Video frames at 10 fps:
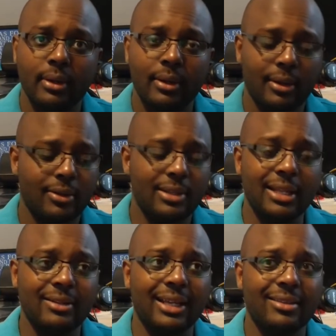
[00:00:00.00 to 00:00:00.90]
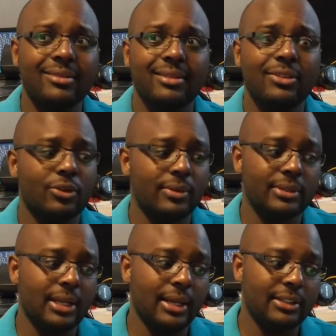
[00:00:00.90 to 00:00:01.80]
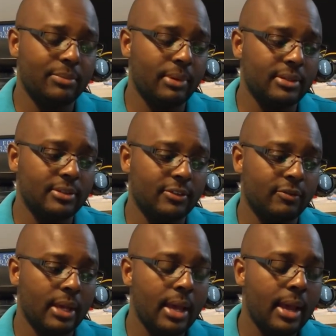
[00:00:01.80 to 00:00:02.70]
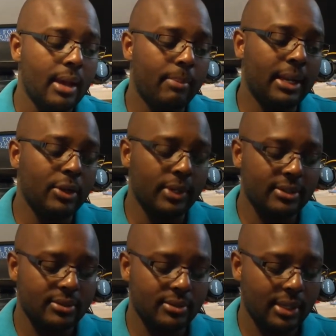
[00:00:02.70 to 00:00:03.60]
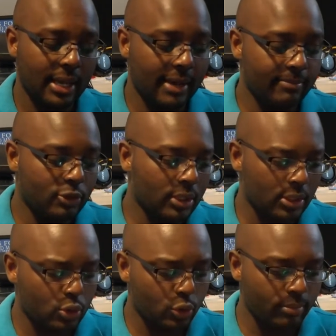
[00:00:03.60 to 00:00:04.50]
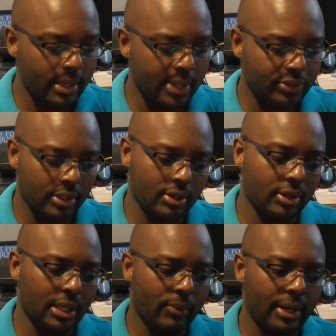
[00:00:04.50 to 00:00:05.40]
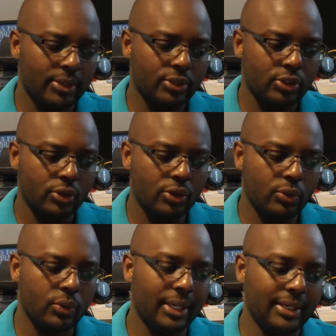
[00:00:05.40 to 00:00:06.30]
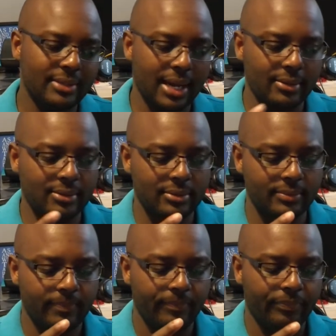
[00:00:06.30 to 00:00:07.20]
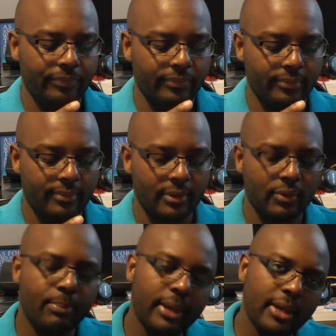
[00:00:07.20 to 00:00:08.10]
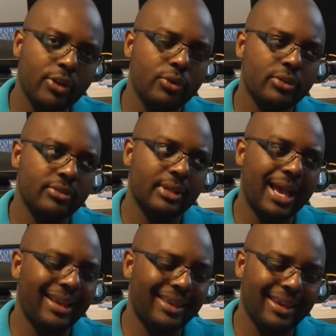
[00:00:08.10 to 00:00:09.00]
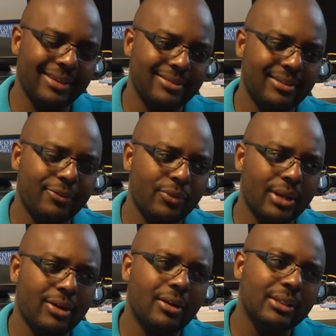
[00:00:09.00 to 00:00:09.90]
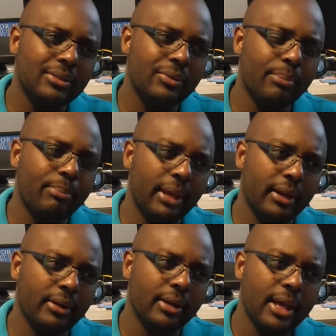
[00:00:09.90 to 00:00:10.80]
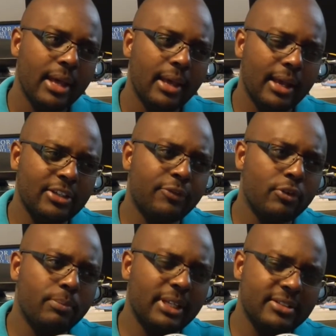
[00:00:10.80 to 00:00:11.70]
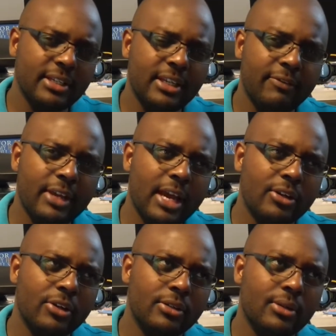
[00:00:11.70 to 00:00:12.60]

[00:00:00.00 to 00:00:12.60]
You know, they're not like the Cisco ones that are expensive. But anyways, I'm talking too much, and all I wanted to show you is how to repair yours, I guess, if you want to call it repair. I guess if you replace the TV anode,